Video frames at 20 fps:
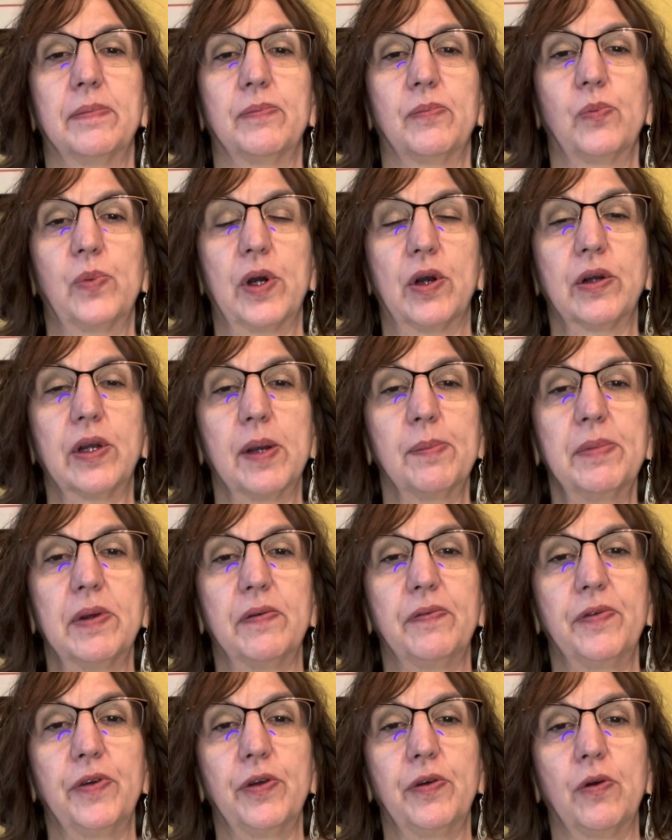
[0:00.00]
Welcome
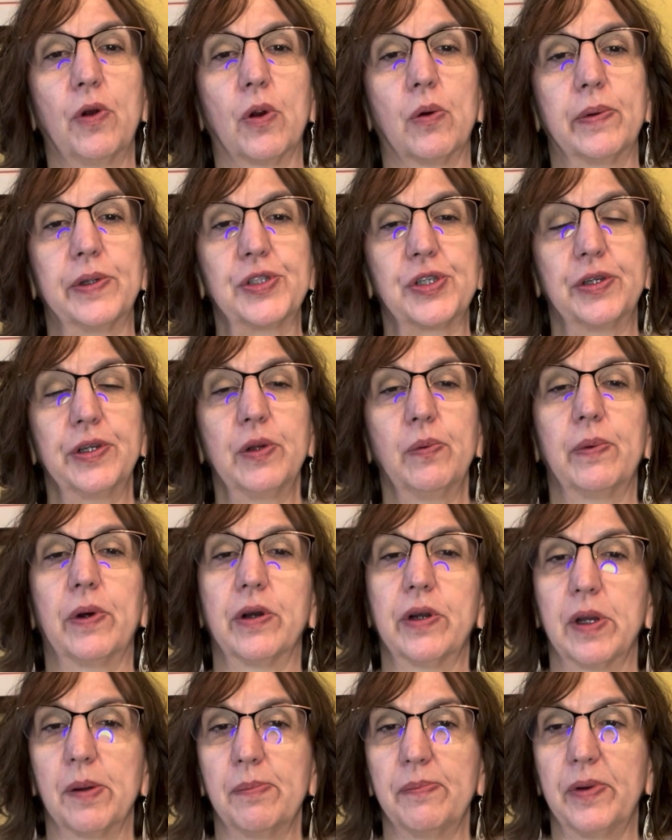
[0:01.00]
if you are returning,
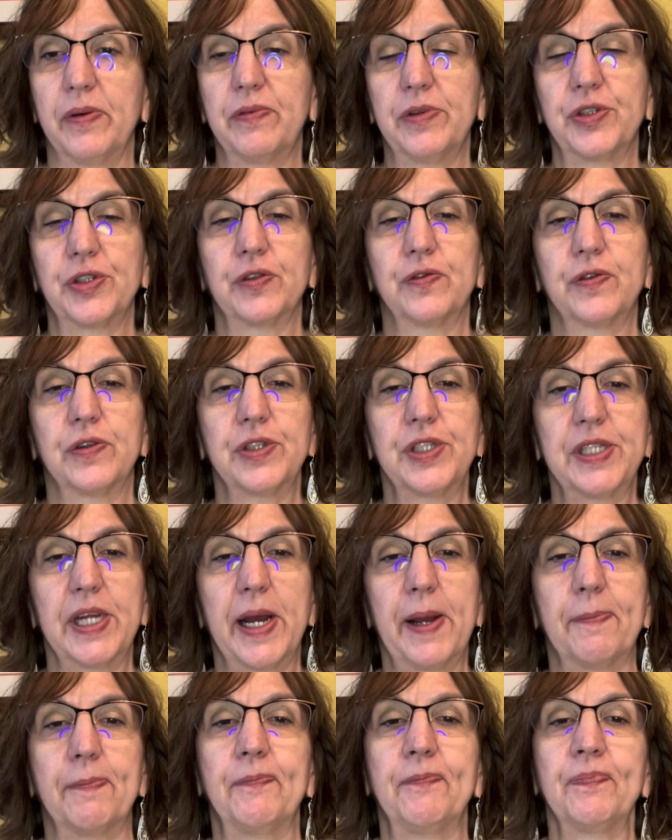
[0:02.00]
welcome if it's your first
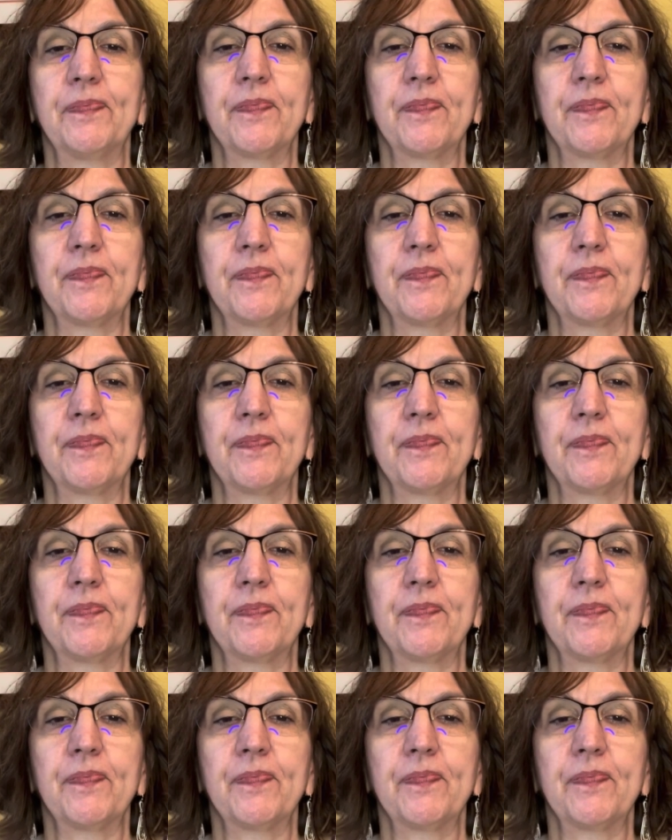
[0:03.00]
time.